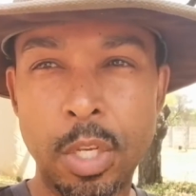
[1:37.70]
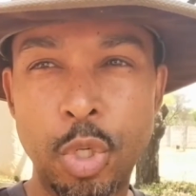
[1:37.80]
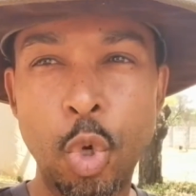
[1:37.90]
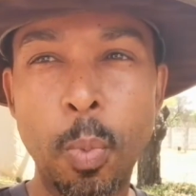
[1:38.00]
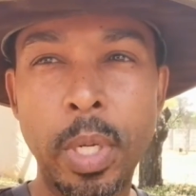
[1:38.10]

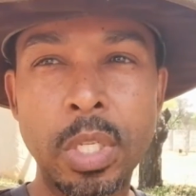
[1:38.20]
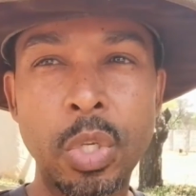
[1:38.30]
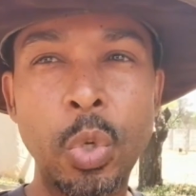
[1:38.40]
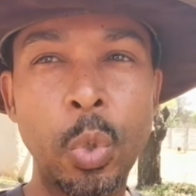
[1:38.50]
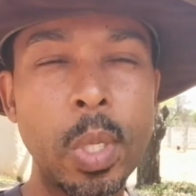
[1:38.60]
humans
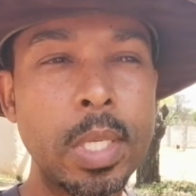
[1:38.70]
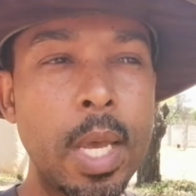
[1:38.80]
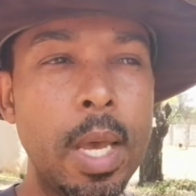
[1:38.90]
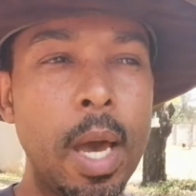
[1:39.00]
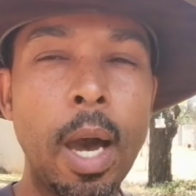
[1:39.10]
use
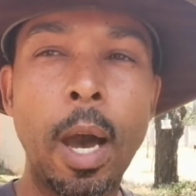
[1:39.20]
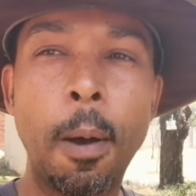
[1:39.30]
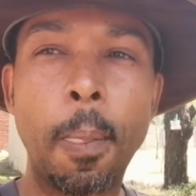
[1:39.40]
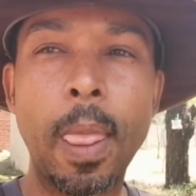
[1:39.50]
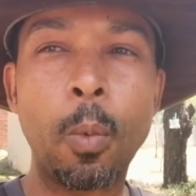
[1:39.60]

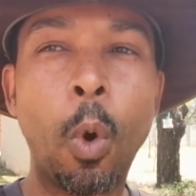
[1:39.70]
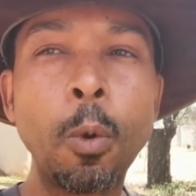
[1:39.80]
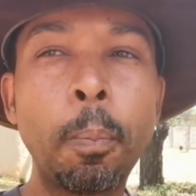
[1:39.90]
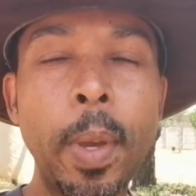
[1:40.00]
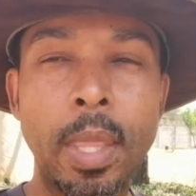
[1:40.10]

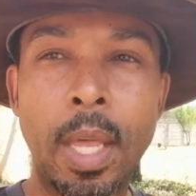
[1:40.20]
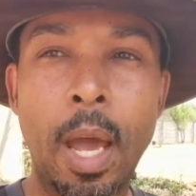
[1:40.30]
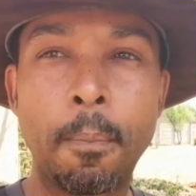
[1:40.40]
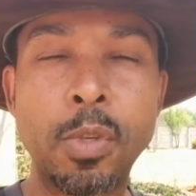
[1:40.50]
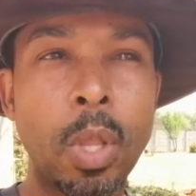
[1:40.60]
won't pick that
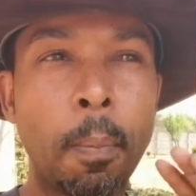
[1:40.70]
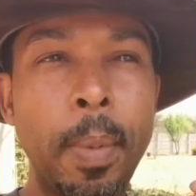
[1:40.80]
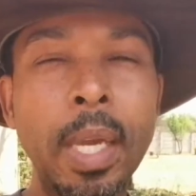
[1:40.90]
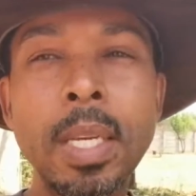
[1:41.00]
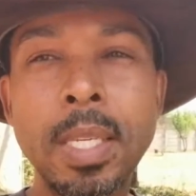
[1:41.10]
up. So the
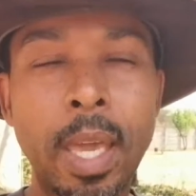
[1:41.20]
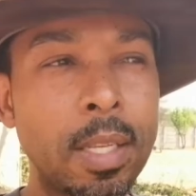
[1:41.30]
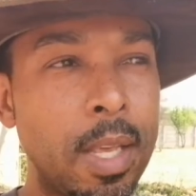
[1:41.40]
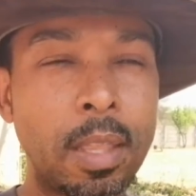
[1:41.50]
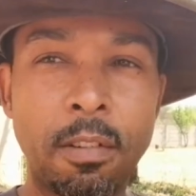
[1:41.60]
bigger
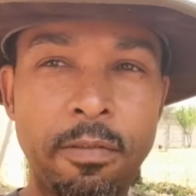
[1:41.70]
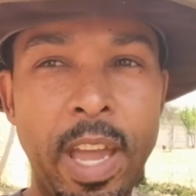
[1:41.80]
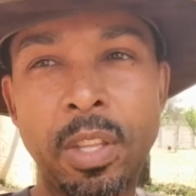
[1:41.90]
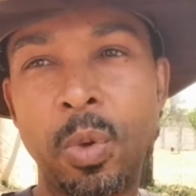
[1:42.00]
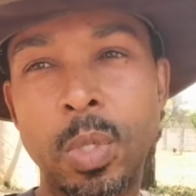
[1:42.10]
scales that the
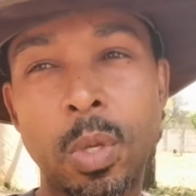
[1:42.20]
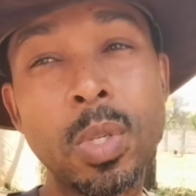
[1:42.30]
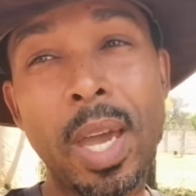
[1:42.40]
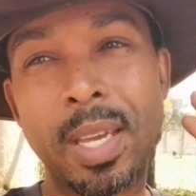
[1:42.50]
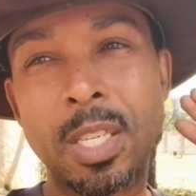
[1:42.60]
vet use,
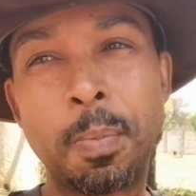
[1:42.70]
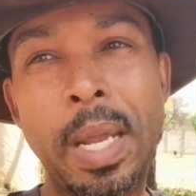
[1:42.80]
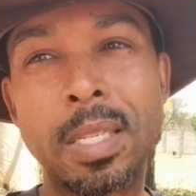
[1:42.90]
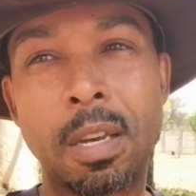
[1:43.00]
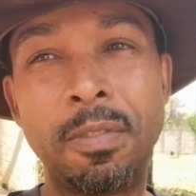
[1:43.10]
those are
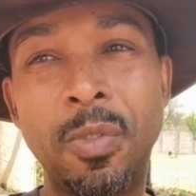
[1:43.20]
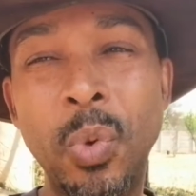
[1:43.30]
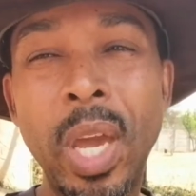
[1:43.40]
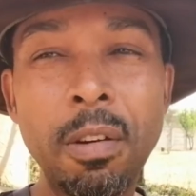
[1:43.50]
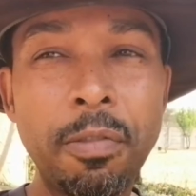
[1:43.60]
expensive. If
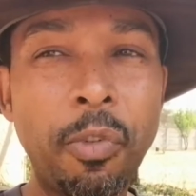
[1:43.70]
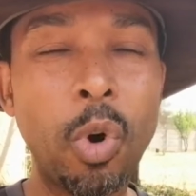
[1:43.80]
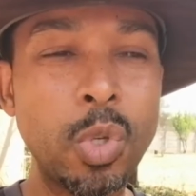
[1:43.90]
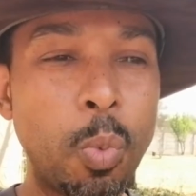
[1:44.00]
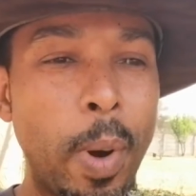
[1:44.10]
you can
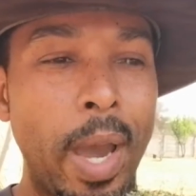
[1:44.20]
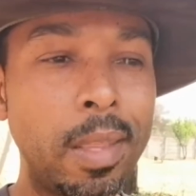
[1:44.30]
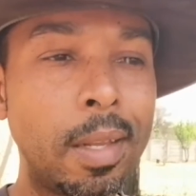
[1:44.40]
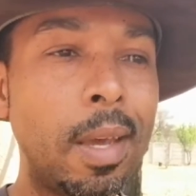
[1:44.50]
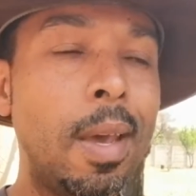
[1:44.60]
afford to buy
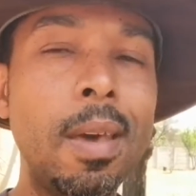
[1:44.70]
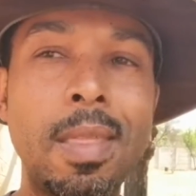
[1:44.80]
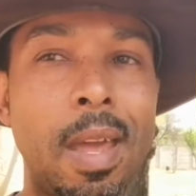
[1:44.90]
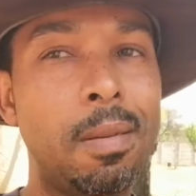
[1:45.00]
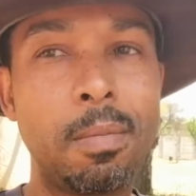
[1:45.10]
that,
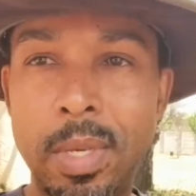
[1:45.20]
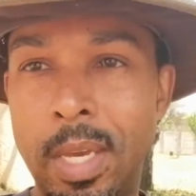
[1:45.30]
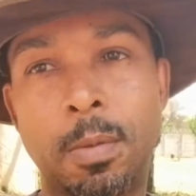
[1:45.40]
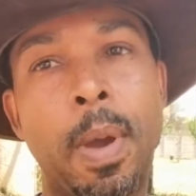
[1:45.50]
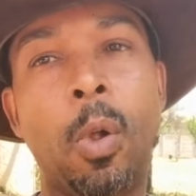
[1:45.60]
then
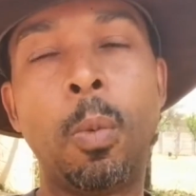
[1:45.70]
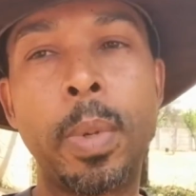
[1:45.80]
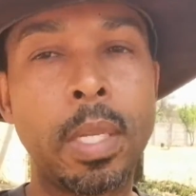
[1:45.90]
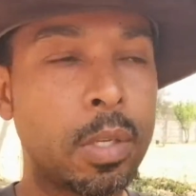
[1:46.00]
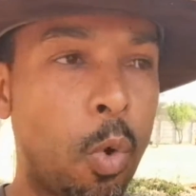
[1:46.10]
yes, by all
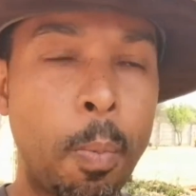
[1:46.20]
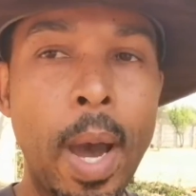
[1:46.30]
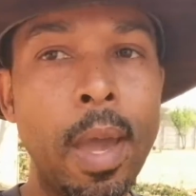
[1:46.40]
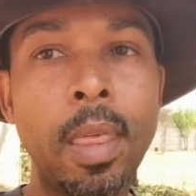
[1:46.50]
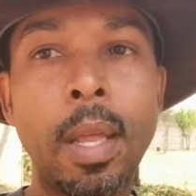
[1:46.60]
means go
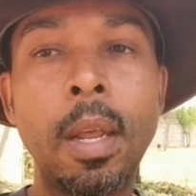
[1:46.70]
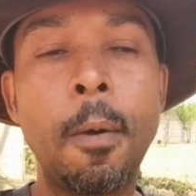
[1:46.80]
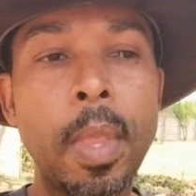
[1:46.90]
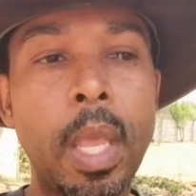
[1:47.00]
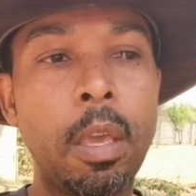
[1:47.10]
buy that.
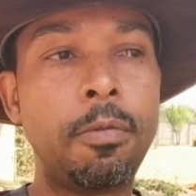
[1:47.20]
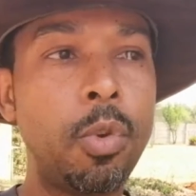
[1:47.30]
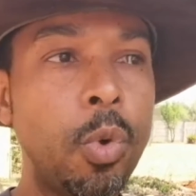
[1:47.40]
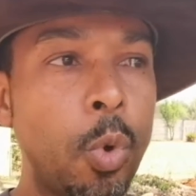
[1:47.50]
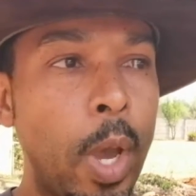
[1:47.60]
If
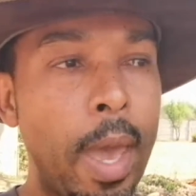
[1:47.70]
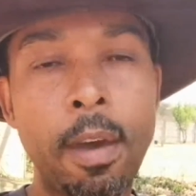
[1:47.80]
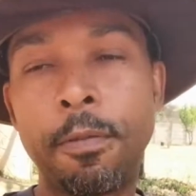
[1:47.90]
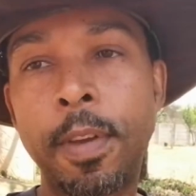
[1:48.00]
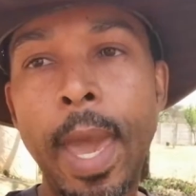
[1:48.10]
you
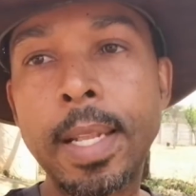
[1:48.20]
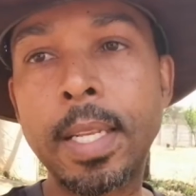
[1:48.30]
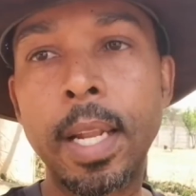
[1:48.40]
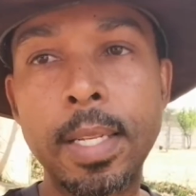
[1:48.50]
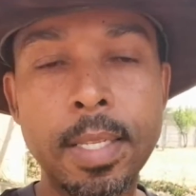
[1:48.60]
have
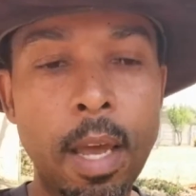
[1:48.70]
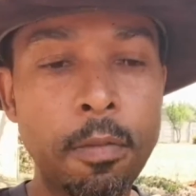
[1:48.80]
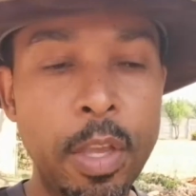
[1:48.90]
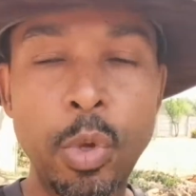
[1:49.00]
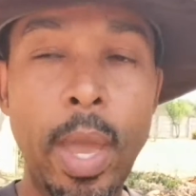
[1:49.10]
cattle and
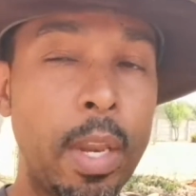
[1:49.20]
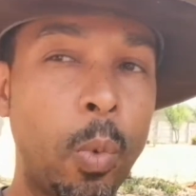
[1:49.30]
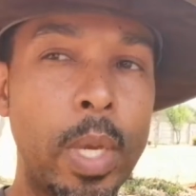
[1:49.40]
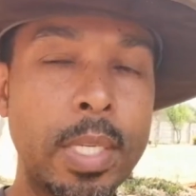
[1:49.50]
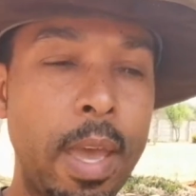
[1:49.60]
stuff and you
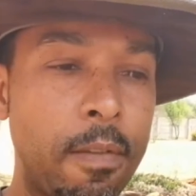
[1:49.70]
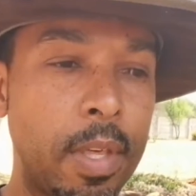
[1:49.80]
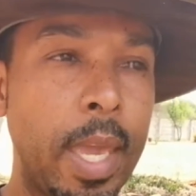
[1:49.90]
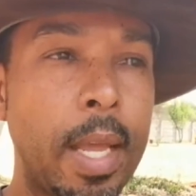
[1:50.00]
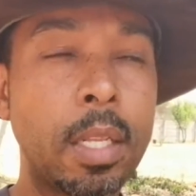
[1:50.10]
anyways have
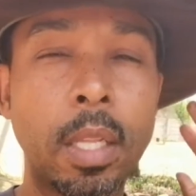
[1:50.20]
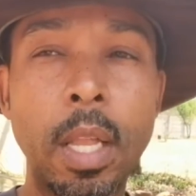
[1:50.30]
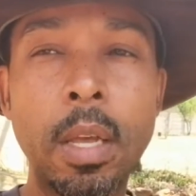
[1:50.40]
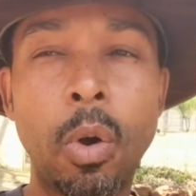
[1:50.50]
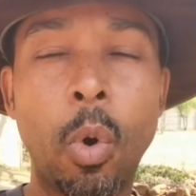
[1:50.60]
the
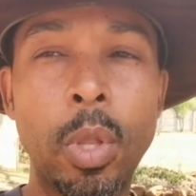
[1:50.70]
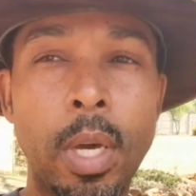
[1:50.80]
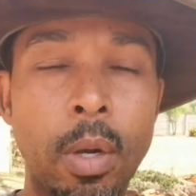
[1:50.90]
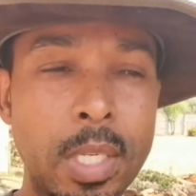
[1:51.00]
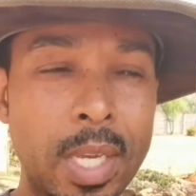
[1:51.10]
cattle or
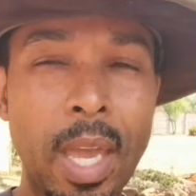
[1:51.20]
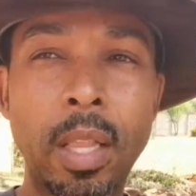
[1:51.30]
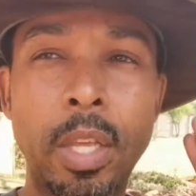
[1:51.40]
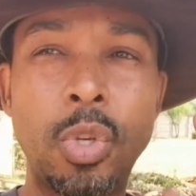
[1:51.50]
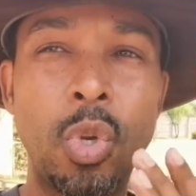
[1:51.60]
the
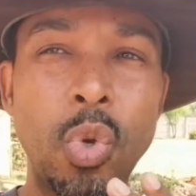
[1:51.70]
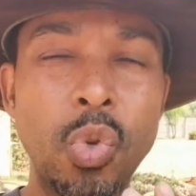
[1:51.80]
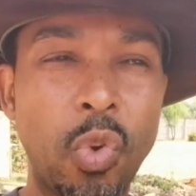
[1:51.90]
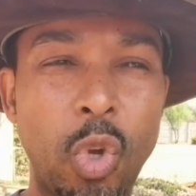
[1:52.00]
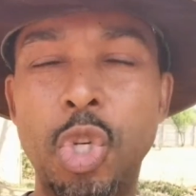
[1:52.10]
scale that you
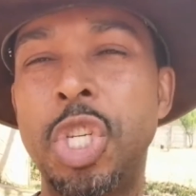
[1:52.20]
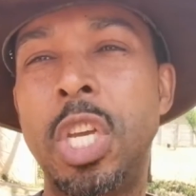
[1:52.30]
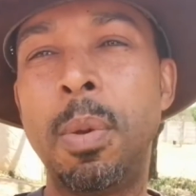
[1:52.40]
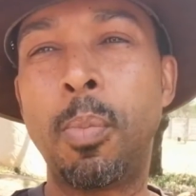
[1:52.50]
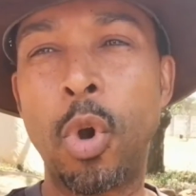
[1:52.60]
use for your
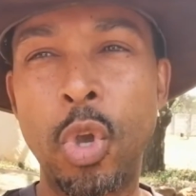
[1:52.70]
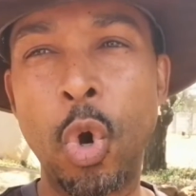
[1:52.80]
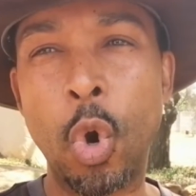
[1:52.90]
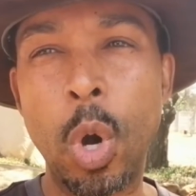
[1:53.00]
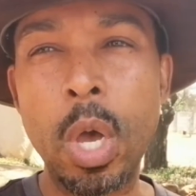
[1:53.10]
sheep or
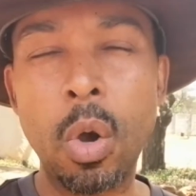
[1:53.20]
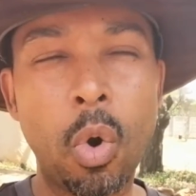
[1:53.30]
your